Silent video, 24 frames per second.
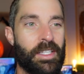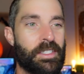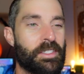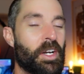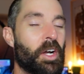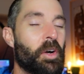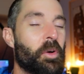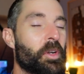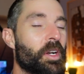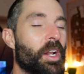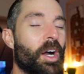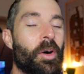That's
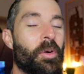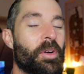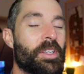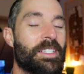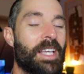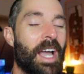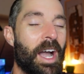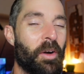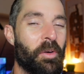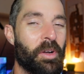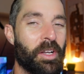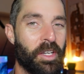not
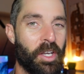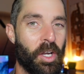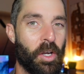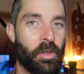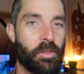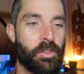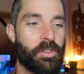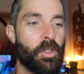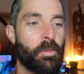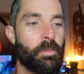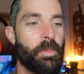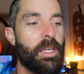always how it
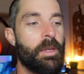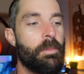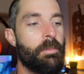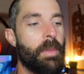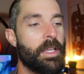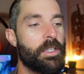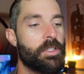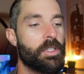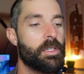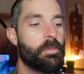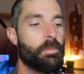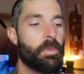goes. So be
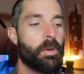mentally